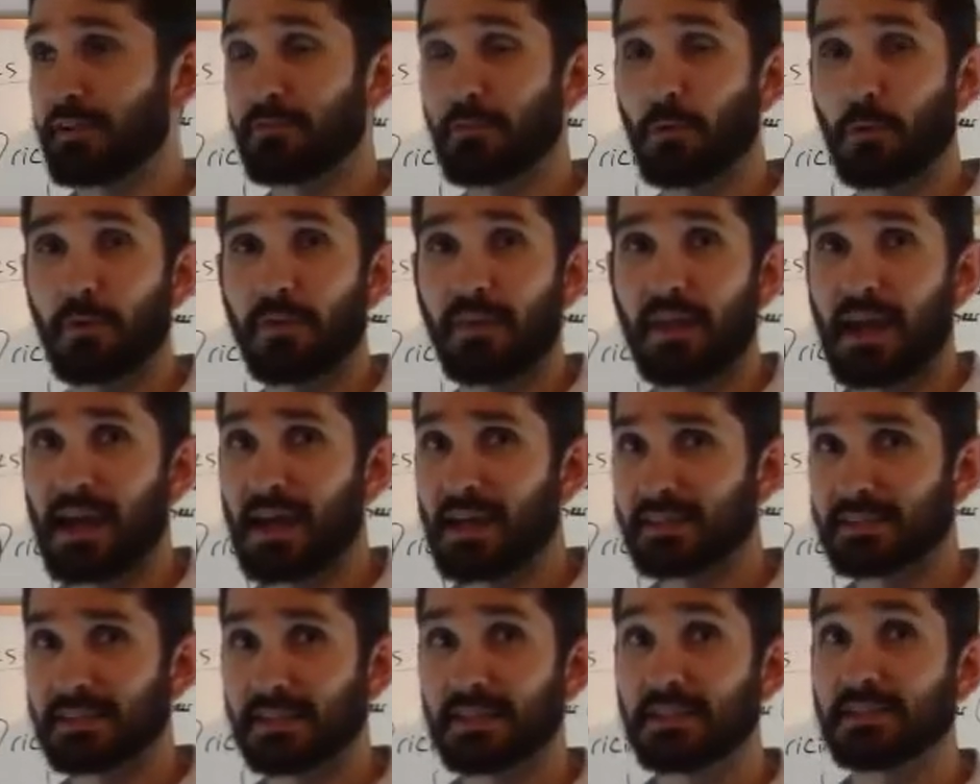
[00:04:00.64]

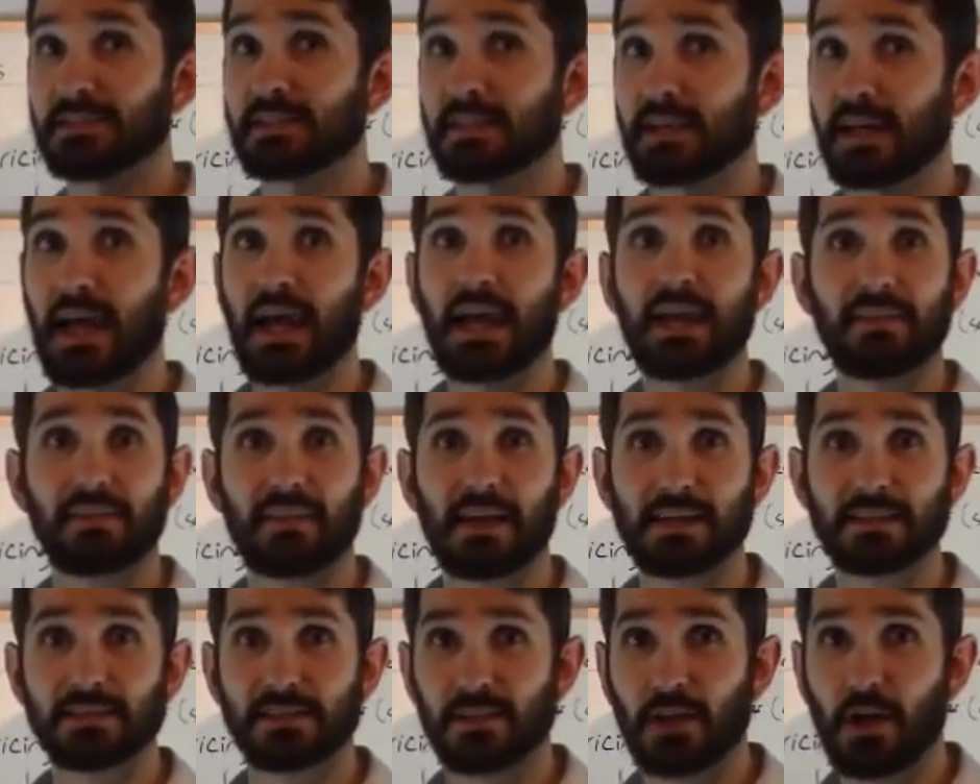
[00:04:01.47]
$4,000 to
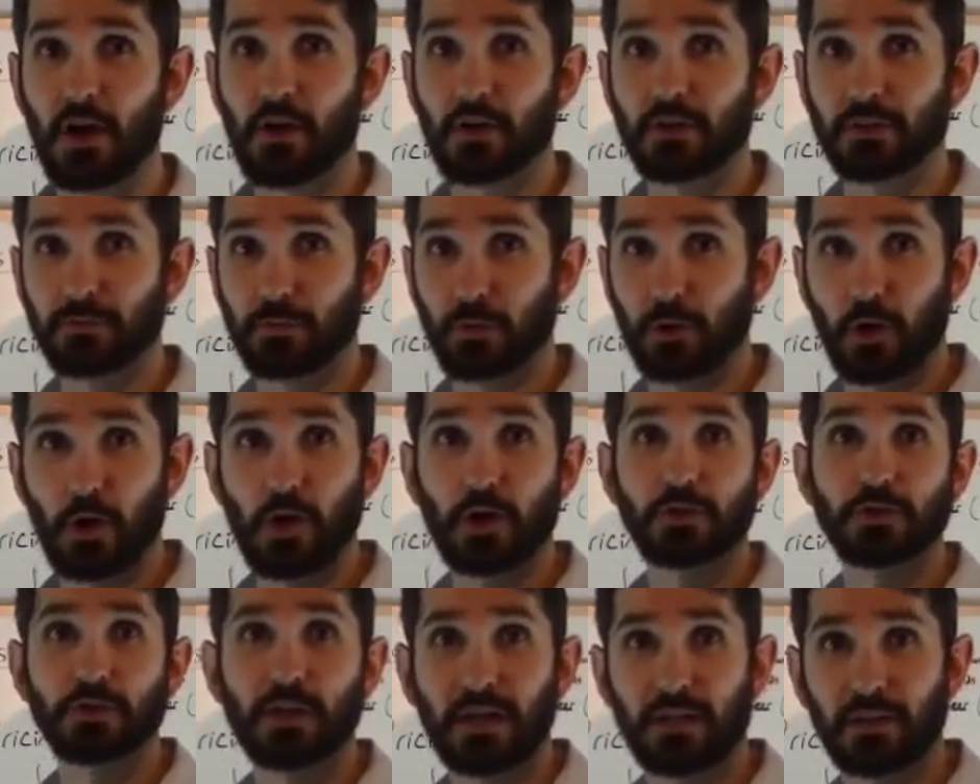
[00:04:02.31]
$8,000 for a
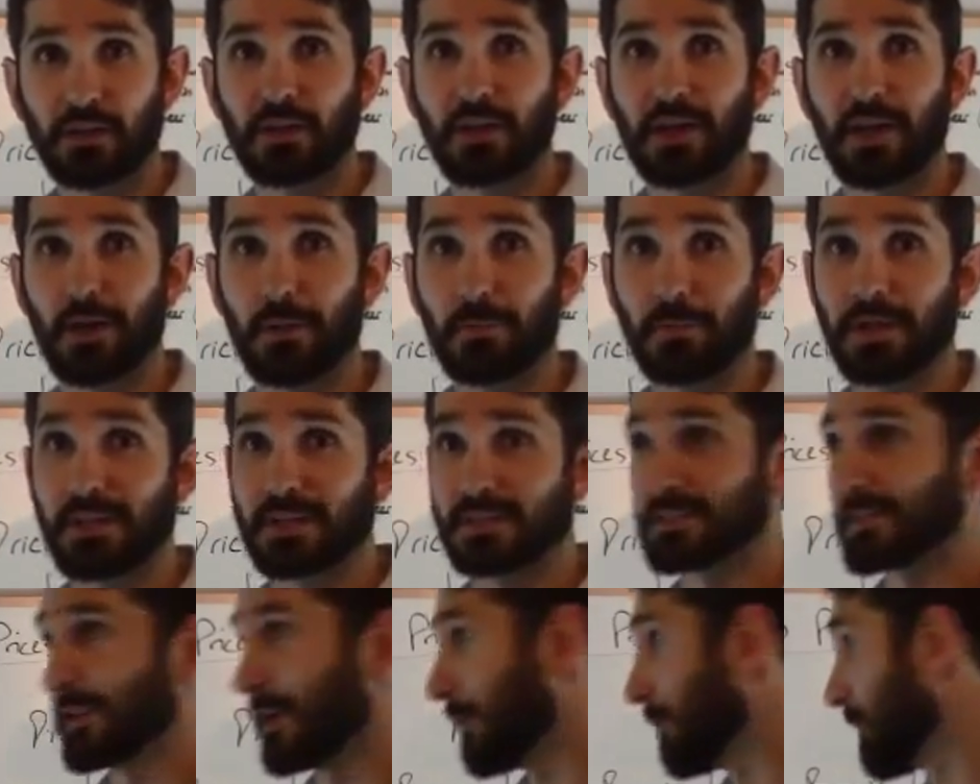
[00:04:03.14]
contractor to come and
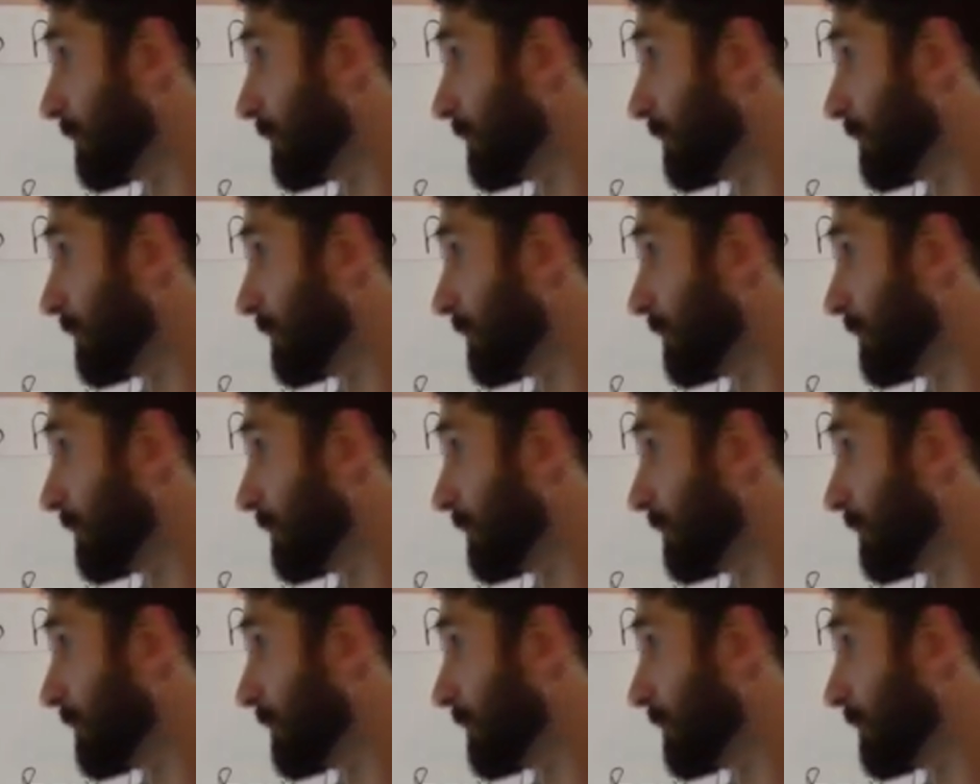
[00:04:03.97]
install